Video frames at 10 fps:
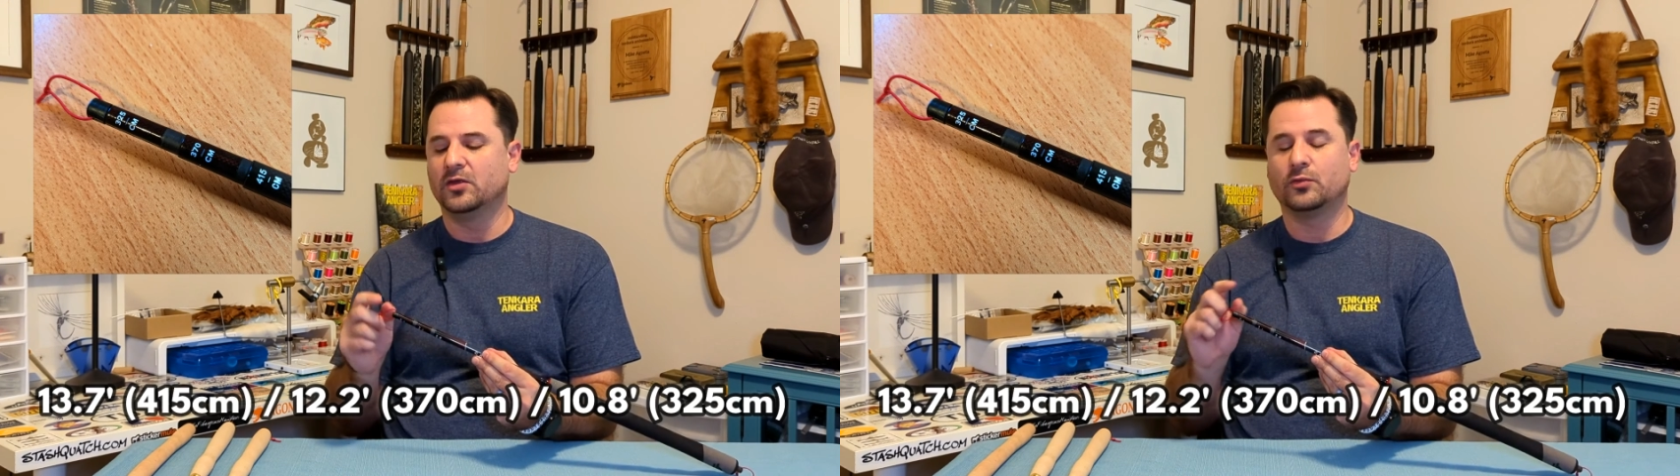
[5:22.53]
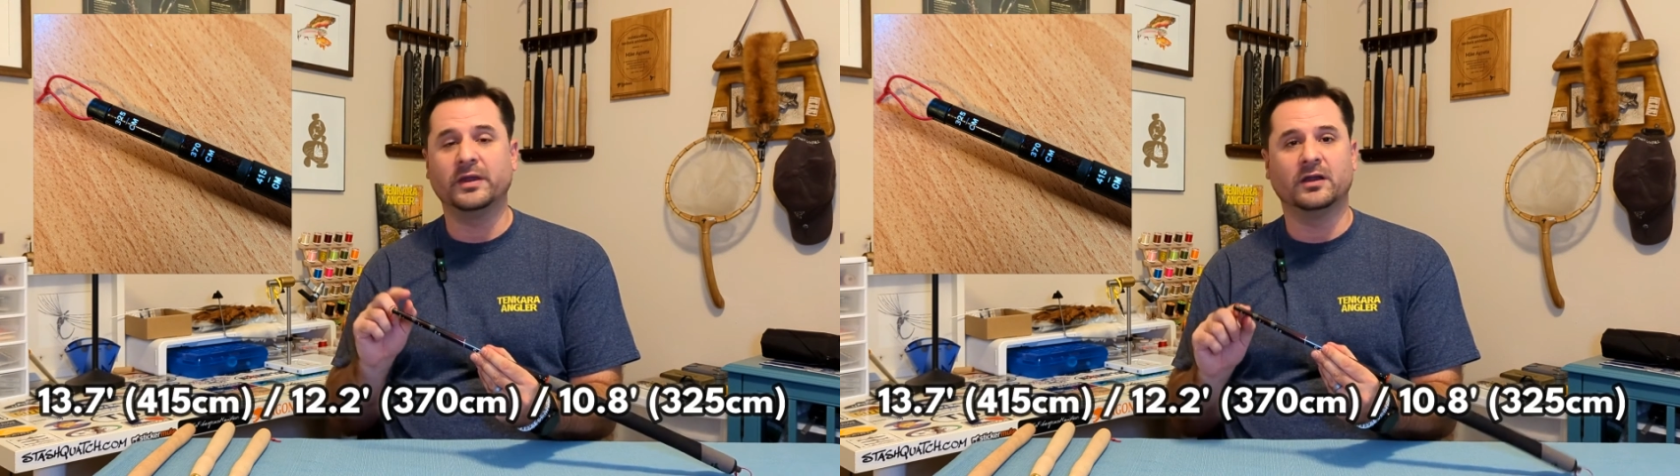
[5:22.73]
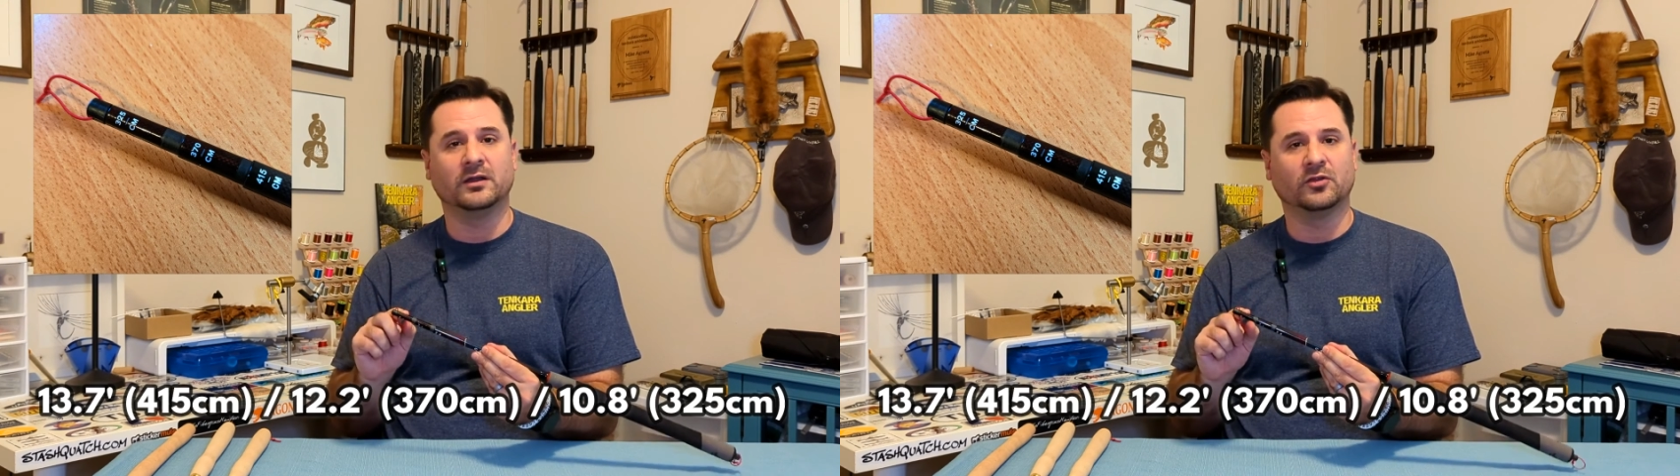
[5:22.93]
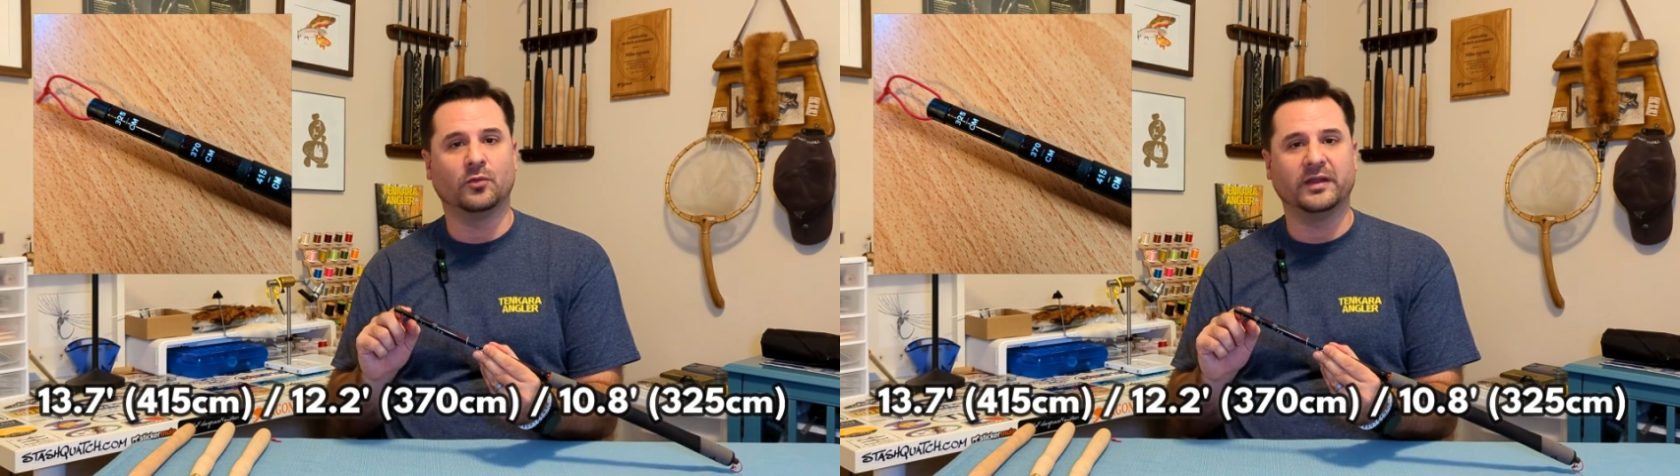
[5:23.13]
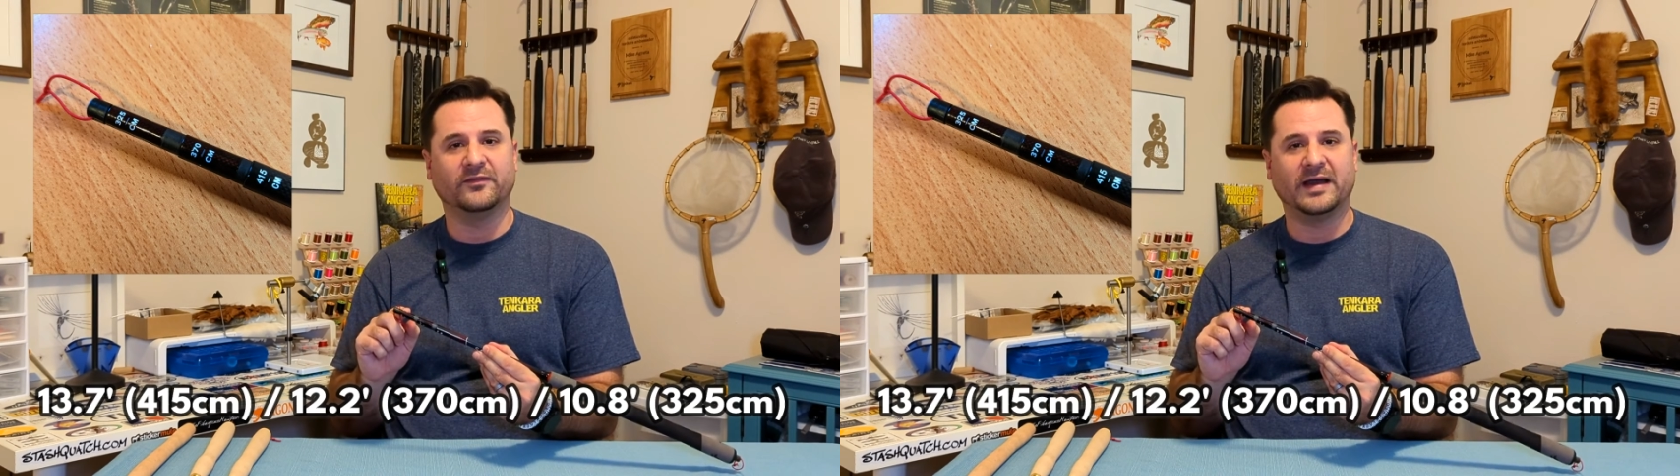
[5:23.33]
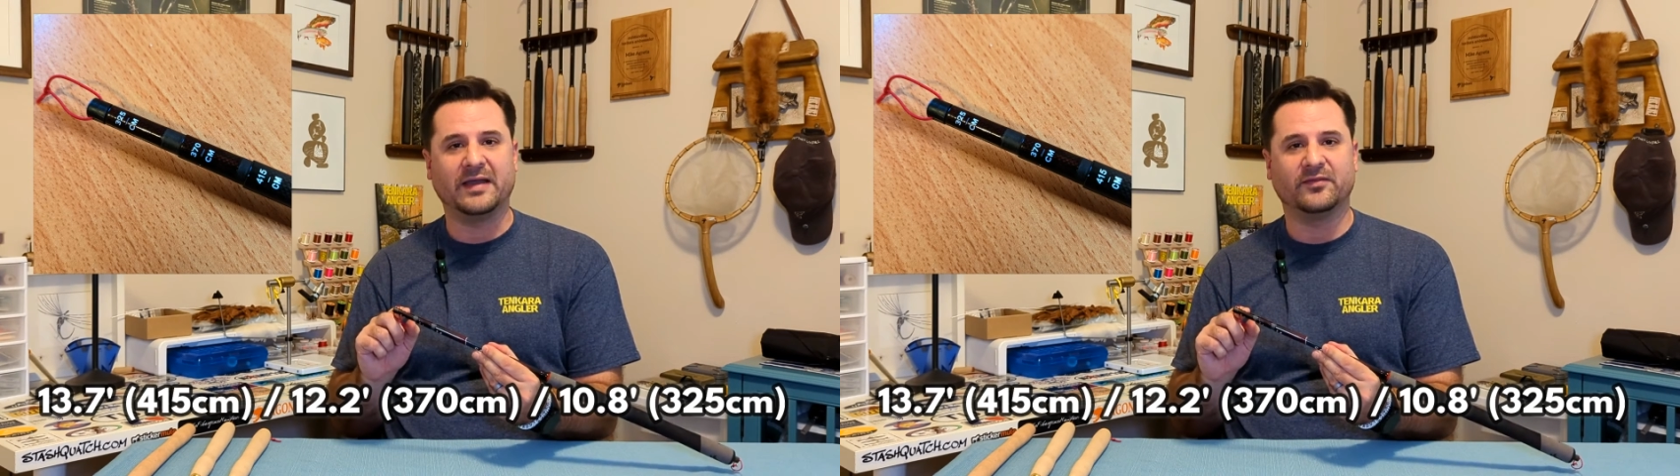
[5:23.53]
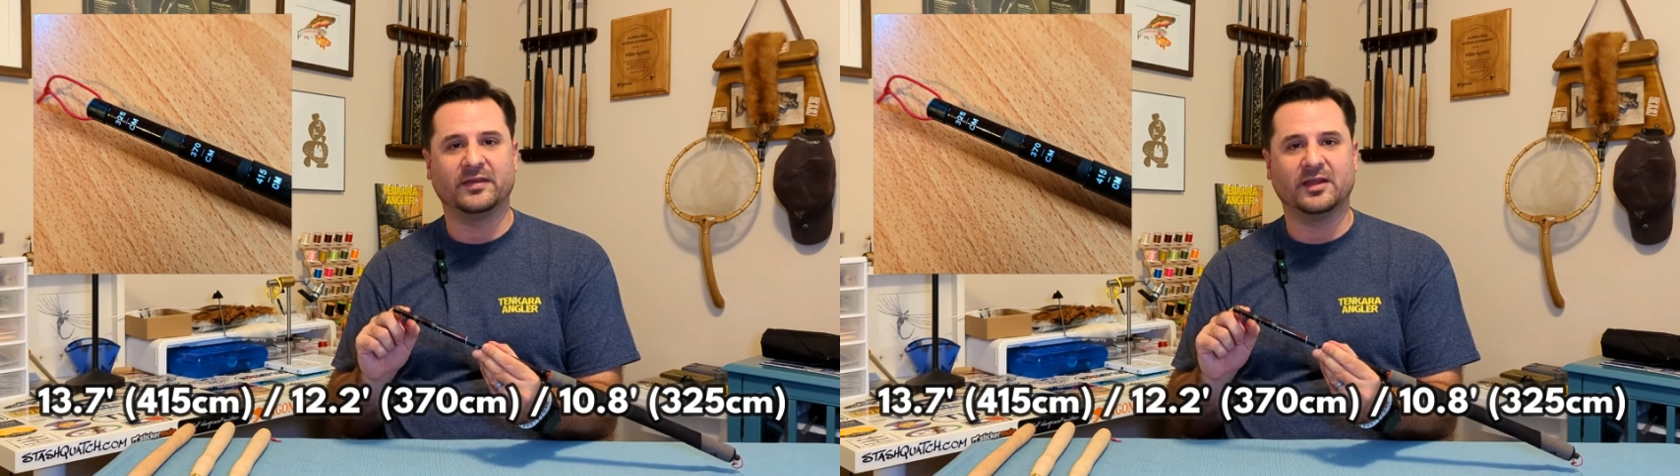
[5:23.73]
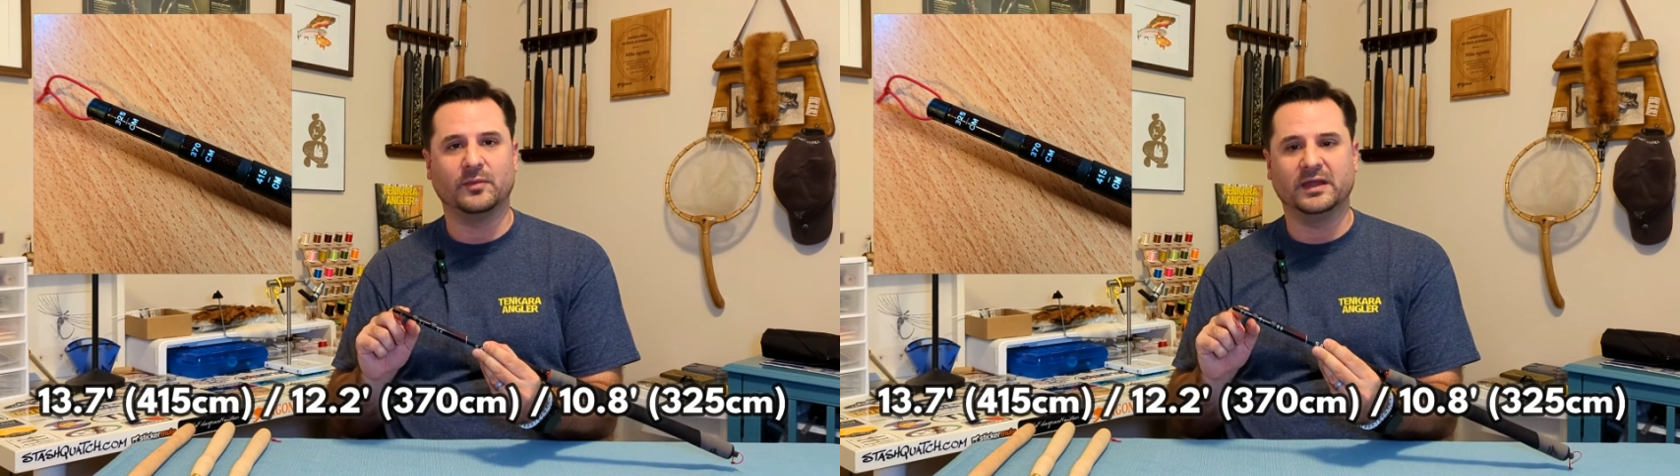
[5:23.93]
325
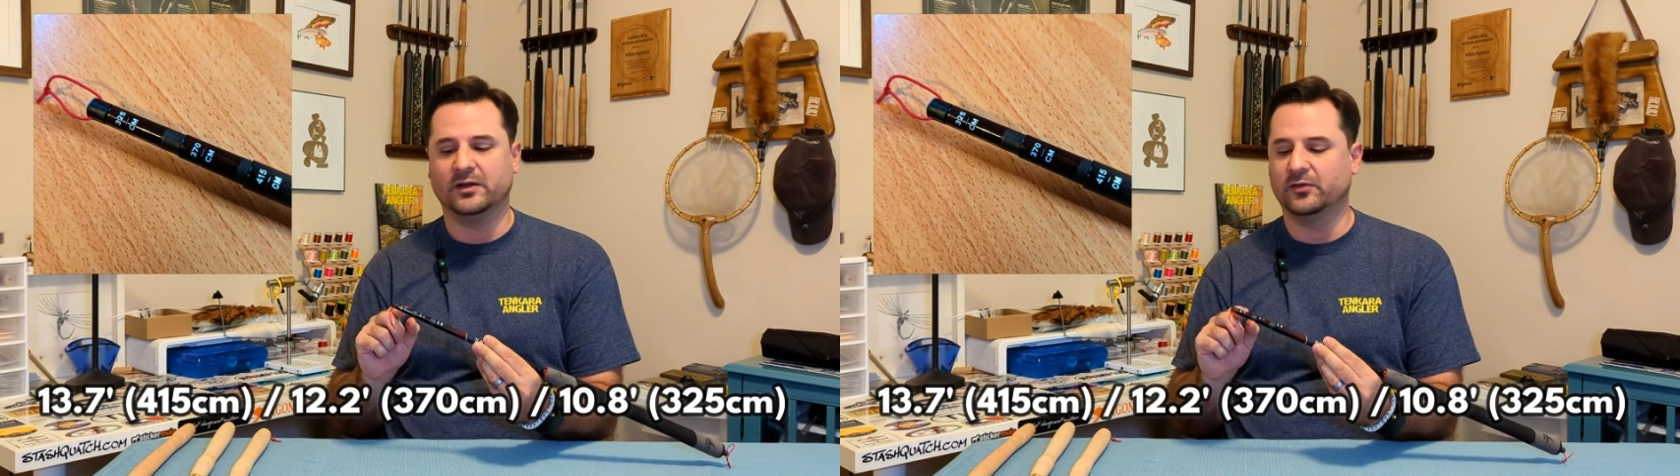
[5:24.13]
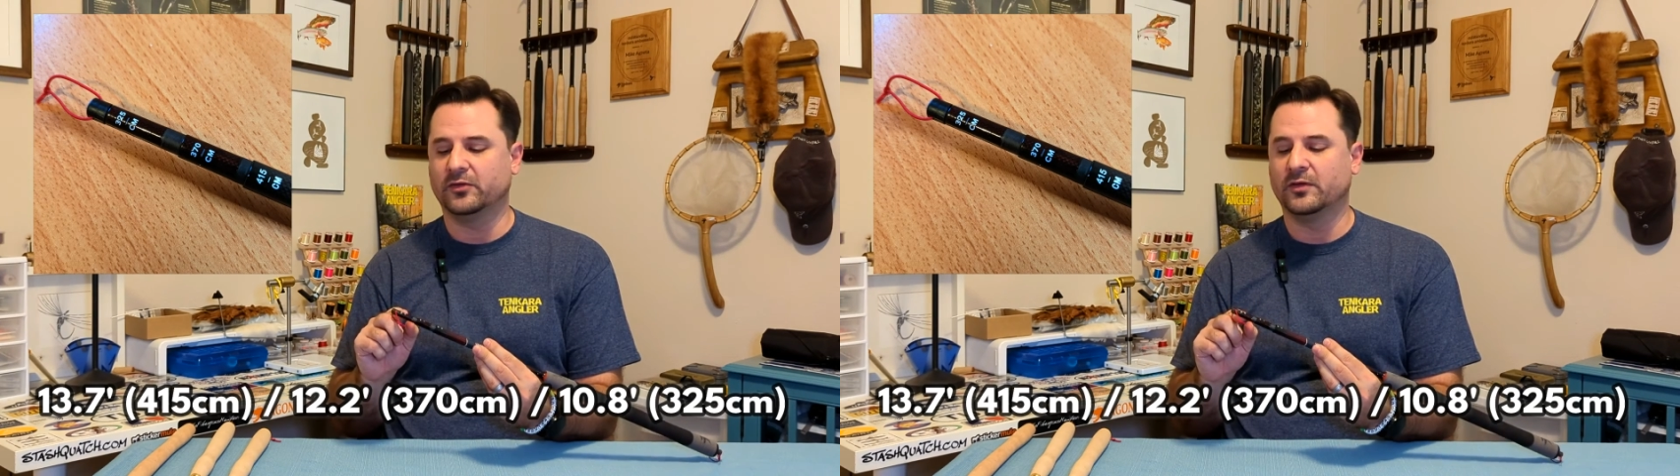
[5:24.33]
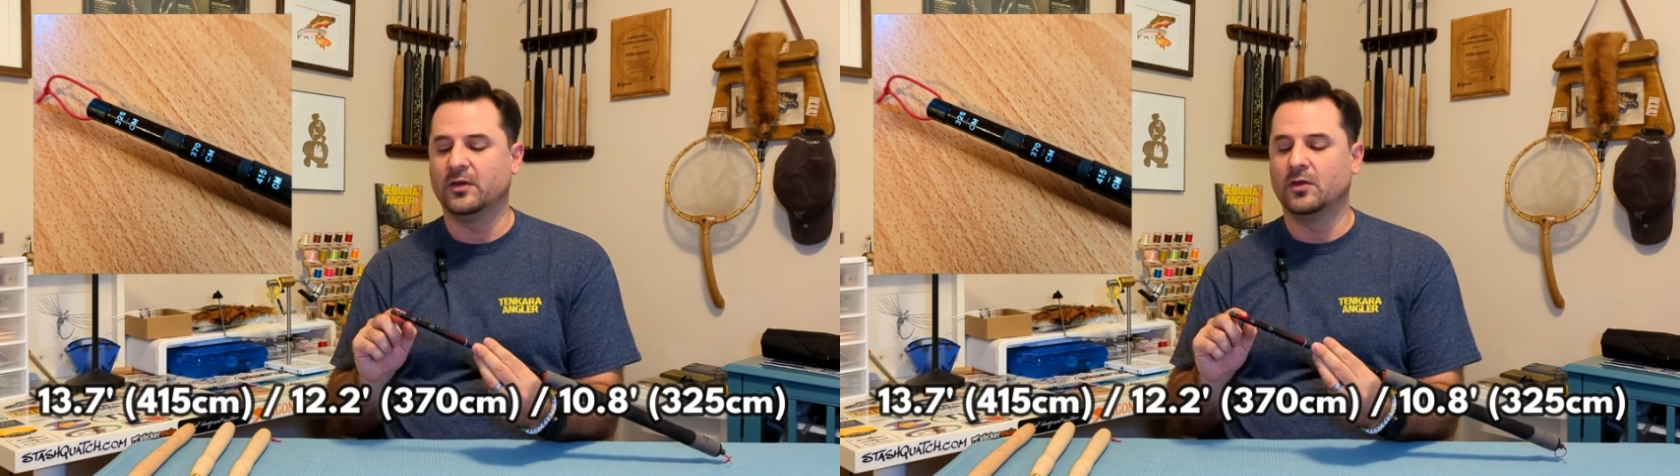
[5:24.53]
centimeters